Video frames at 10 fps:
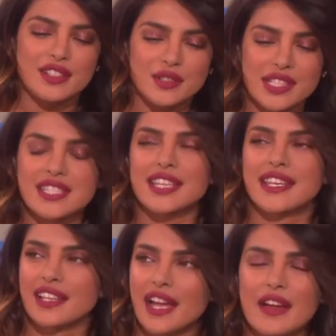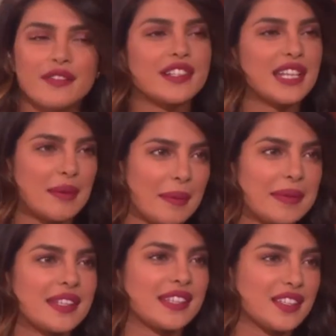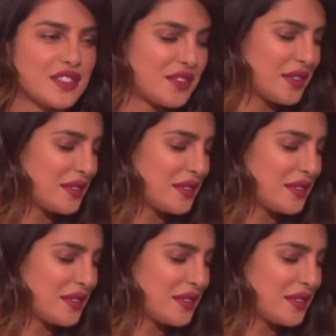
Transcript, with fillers: Recently, she married another famous starlet,